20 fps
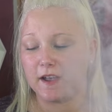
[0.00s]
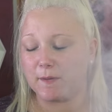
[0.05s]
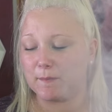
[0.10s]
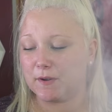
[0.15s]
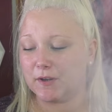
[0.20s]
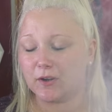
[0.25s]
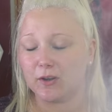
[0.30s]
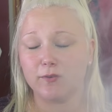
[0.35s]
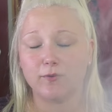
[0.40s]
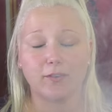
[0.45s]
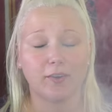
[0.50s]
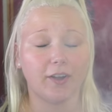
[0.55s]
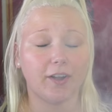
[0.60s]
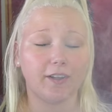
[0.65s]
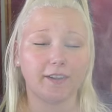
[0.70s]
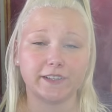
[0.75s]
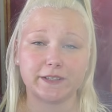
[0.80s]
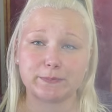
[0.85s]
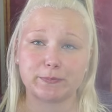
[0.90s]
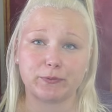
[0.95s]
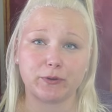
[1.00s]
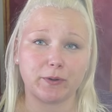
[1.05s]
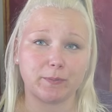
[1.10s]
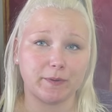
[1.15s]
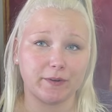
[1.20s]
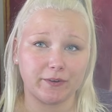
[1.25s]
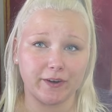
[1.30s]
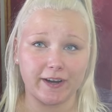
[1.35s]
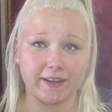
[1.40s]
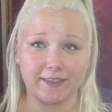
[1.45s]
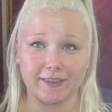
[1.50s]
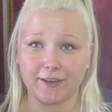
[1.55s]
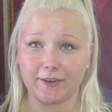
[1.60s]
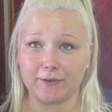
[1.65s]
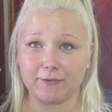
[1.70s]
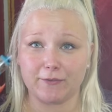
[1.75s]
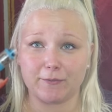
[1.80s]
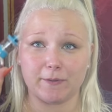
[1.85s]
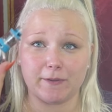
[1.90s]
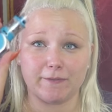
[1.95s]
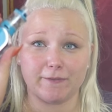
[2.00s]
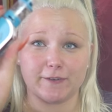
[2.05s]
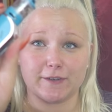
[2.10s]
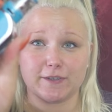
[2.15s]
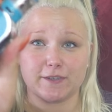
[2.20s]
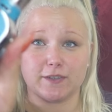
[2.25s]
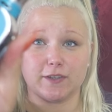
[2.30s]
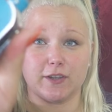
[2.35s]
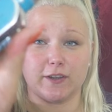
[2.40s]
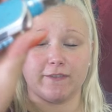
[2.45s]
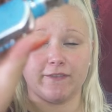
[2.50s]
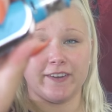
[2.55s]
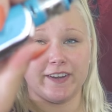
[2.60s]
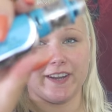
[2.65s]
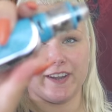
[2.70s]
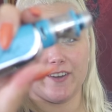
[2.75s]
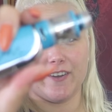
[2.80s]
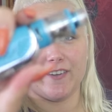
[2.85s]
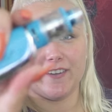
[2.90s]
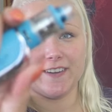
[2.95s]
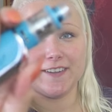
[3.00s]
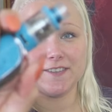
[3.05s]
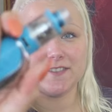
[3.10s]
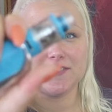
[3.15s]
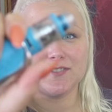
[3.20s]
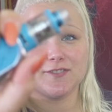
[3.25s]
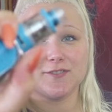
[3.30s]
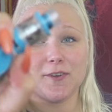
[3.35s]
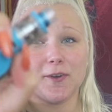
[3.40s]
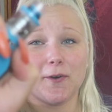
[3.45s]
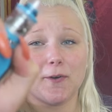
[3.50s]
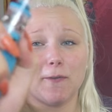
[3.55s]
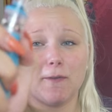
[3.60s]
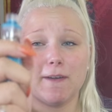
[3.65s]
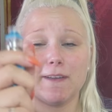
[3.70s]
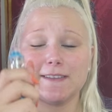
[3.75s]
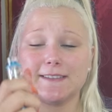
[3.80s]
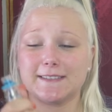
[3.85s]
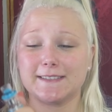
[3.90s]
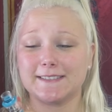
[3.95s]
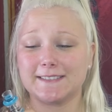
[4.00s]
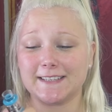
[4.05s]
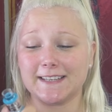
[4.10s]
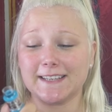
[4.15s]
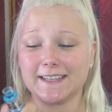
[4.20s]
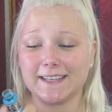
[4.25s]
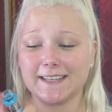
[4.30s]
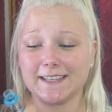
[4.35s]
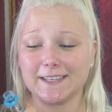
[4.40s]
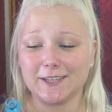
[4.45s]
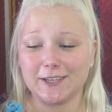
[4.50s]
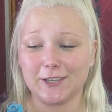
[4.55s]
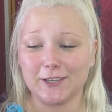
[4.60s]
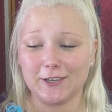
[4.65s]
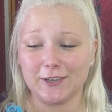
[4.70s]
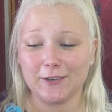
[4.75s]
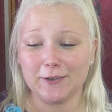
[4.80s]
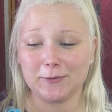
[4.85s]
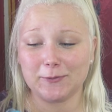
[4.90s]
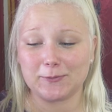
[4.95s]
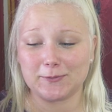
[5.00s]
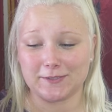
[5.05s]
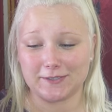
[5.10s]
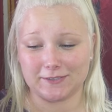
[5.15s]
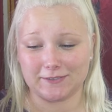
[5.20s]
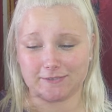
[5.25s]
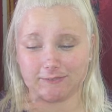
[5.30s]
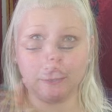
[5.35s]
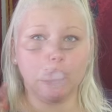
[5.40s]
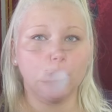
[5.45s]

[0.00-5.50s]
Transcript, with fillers: I mean, overall, it's performing great, though, for my first look video, and it's so stinking cute.